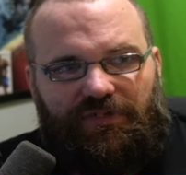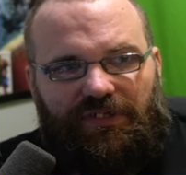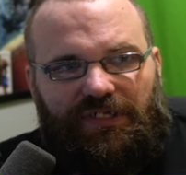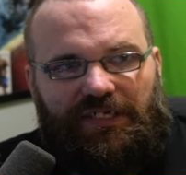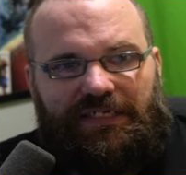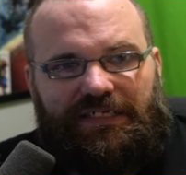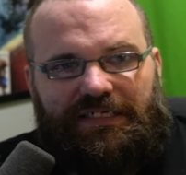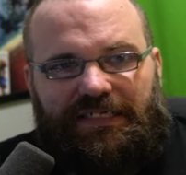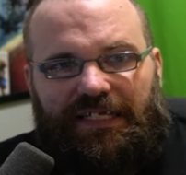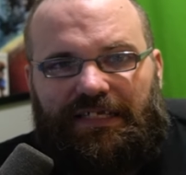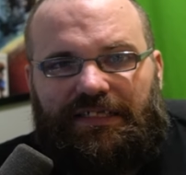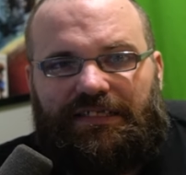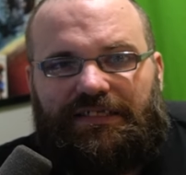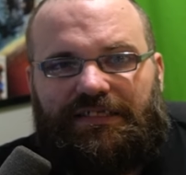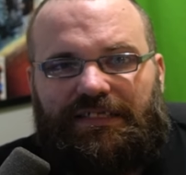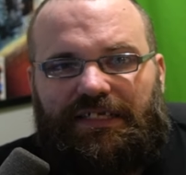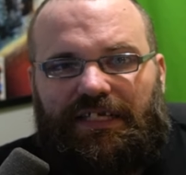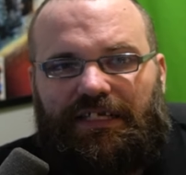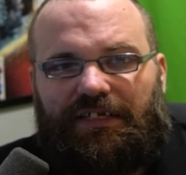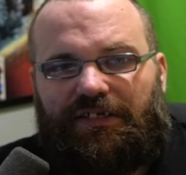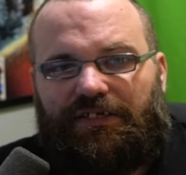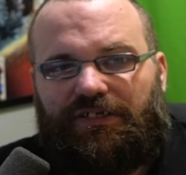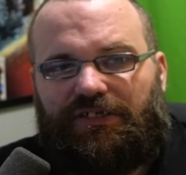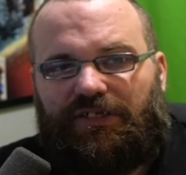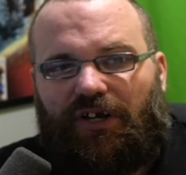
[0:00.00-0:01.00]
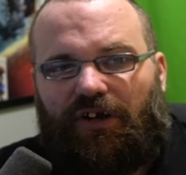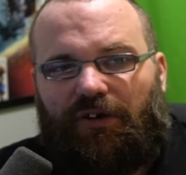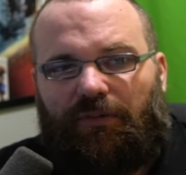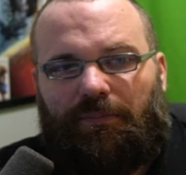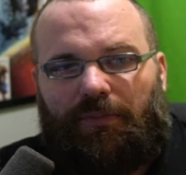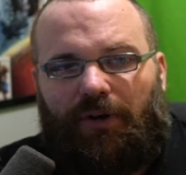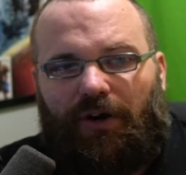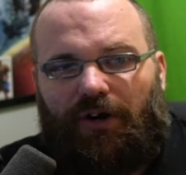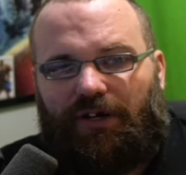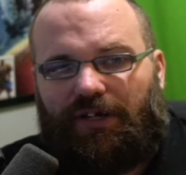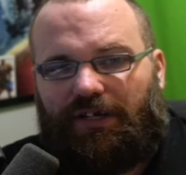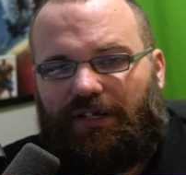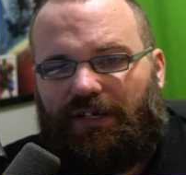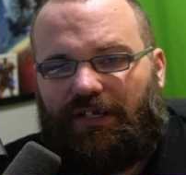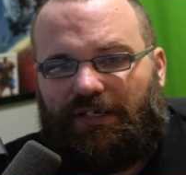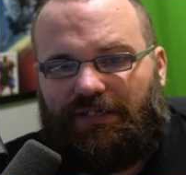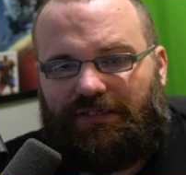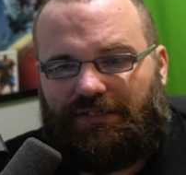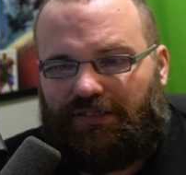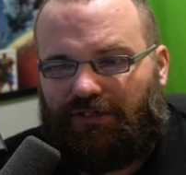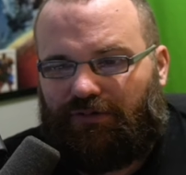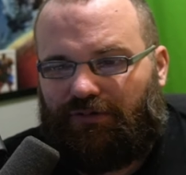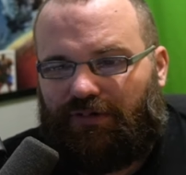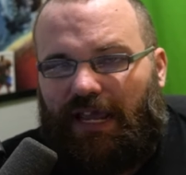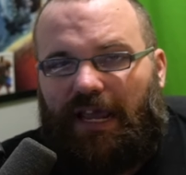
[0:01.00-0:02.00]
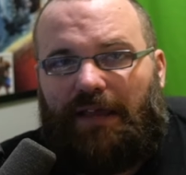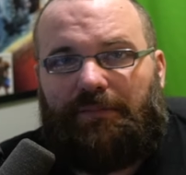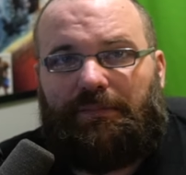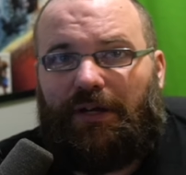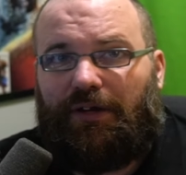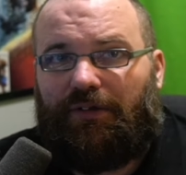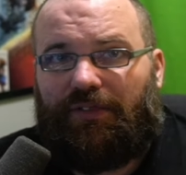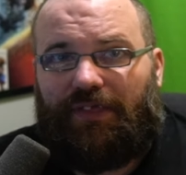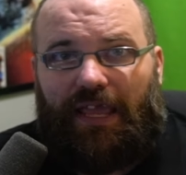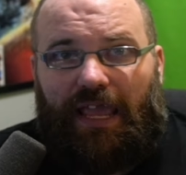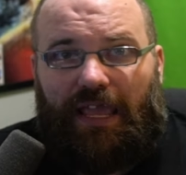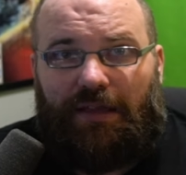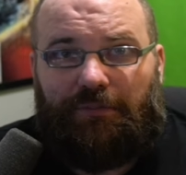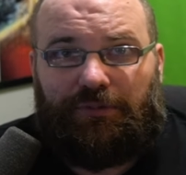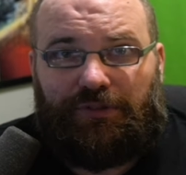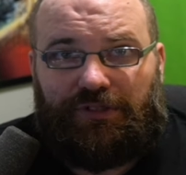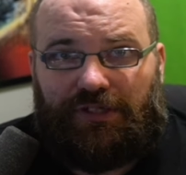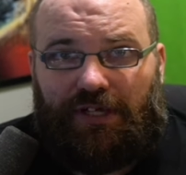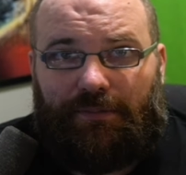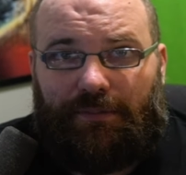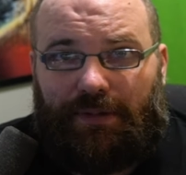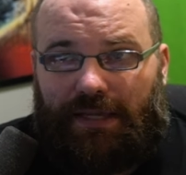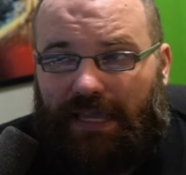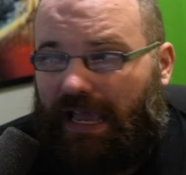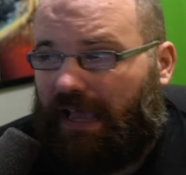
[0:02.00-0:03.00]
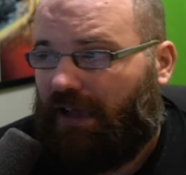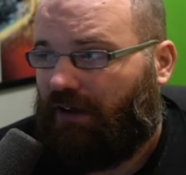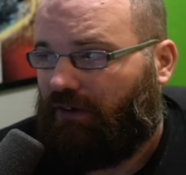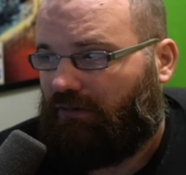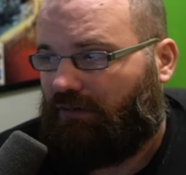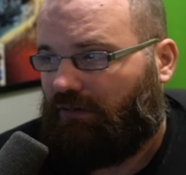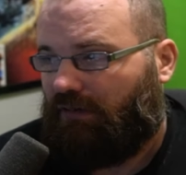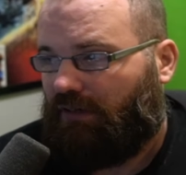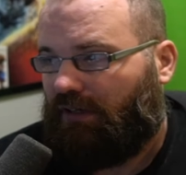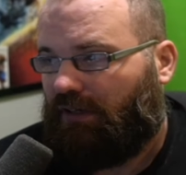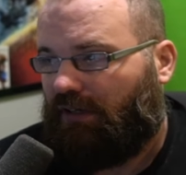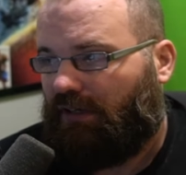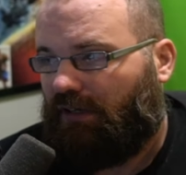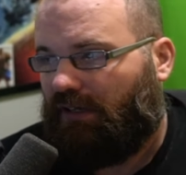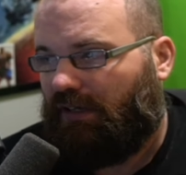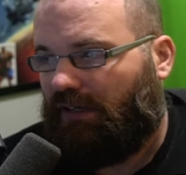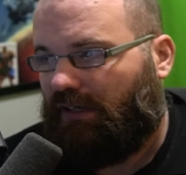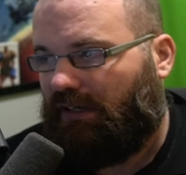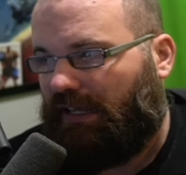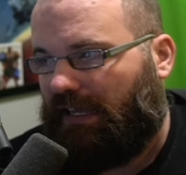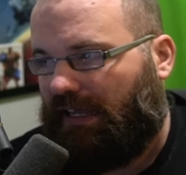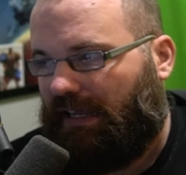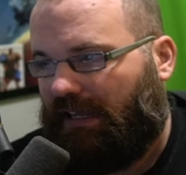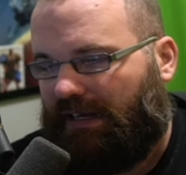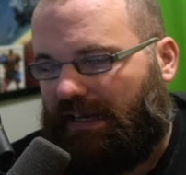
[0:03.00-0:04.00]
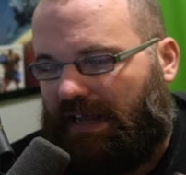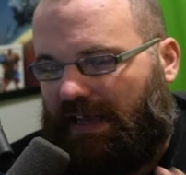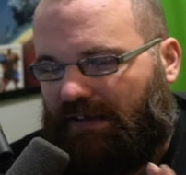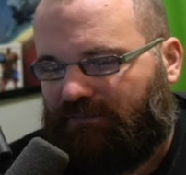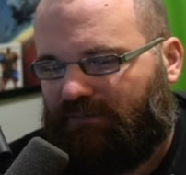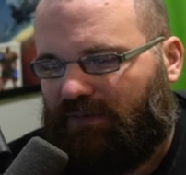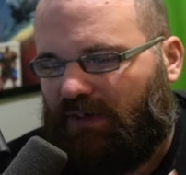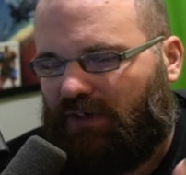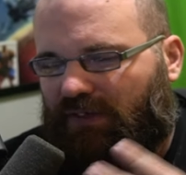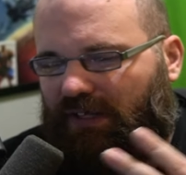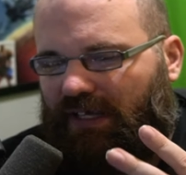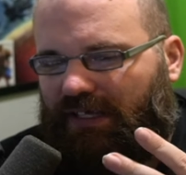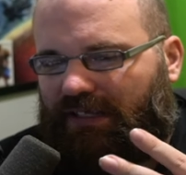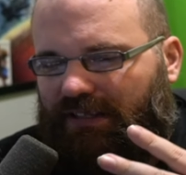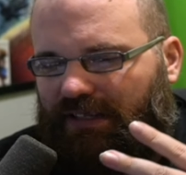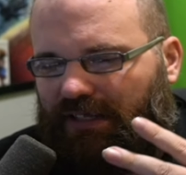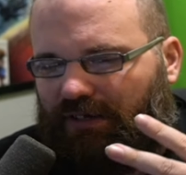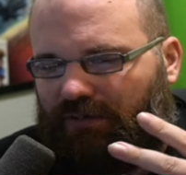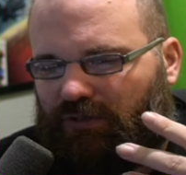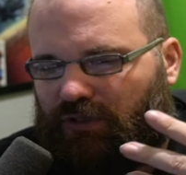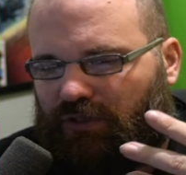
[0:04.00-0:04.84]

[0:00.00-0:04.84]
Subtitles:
didn't seem to start marketing until damn near the game was coming out. And I felt like there was